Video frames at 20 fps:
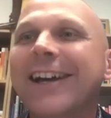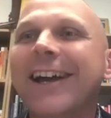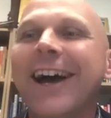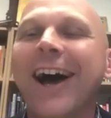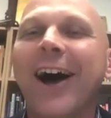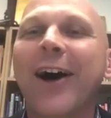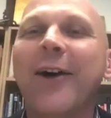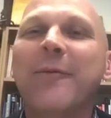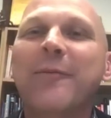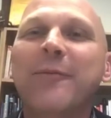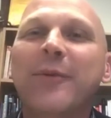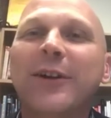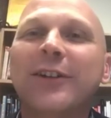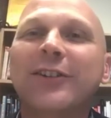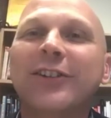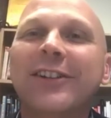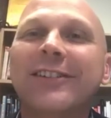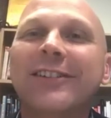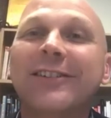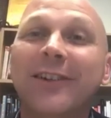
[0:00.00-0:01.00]
But
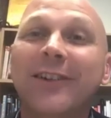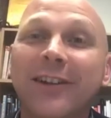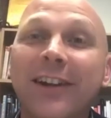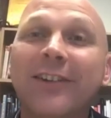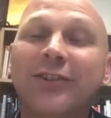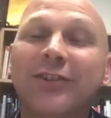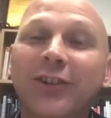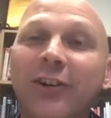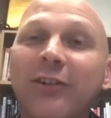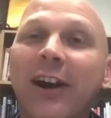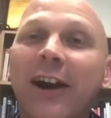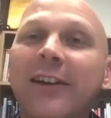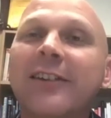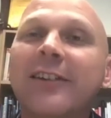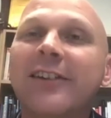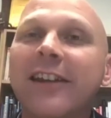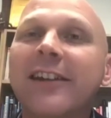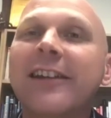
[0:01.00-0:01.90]
then she turned around and said,